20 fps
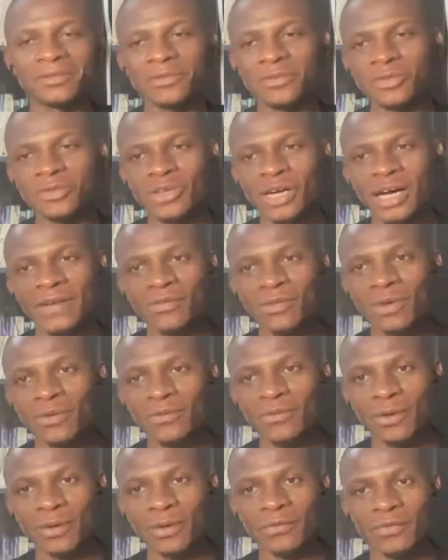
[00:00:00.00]
you have to
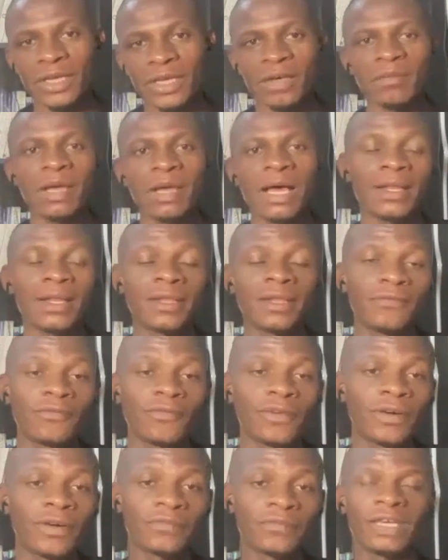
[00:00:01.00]
involve them and
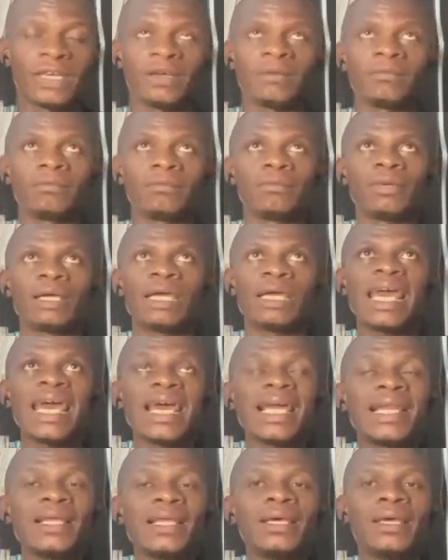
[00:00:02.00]
involve them
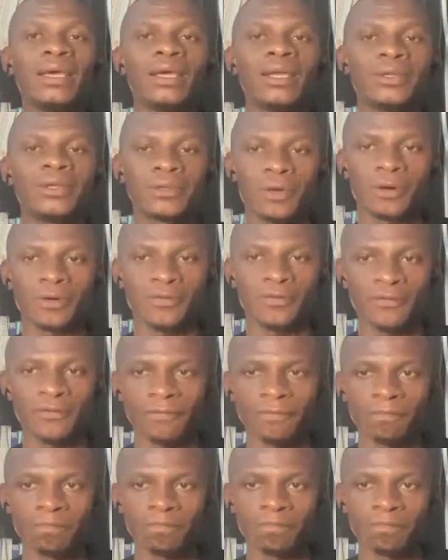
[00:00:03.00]
early enough.